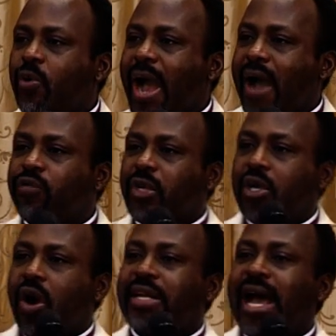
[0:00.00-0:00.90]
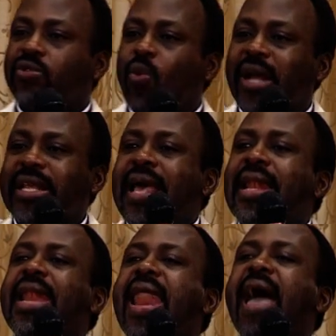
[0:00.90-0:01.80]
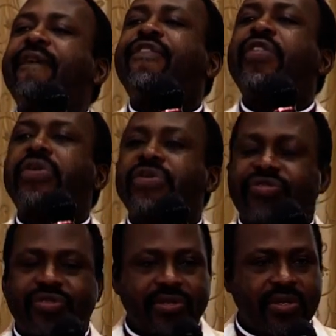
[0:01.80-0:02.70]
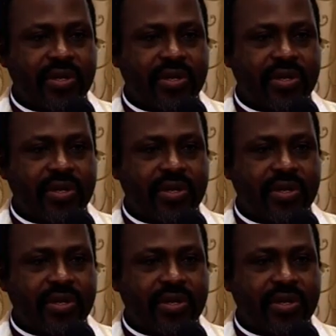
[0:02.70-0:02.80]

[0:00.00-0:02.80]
we have with God has what? Levels.